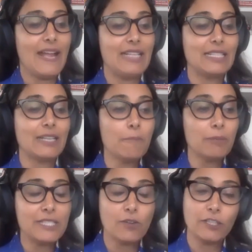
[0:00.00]
And the
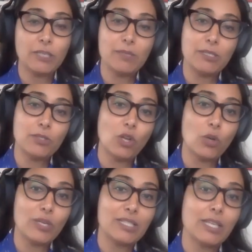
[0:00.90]
company's argument is
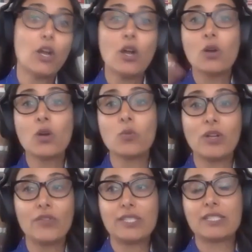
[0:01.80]
always that, oh,
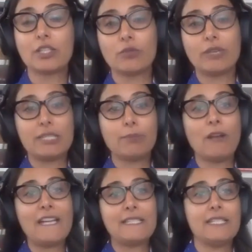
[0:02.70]
well, this is going to raise
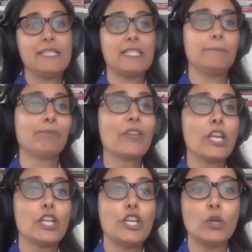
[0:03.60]
prices and
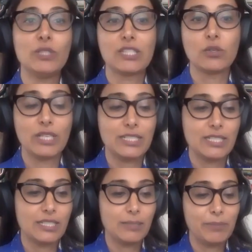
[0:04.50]
no one's going
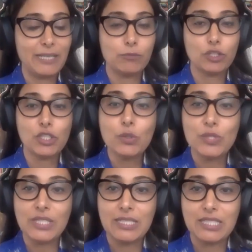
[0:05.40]
to be able to
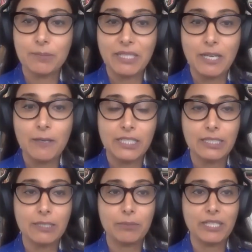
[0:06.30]
use it. It's going
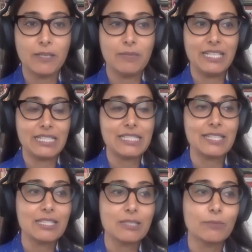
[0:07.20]
to become
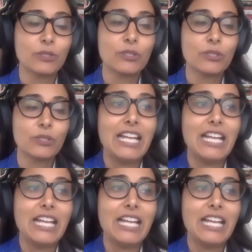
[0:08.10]
inaccessible.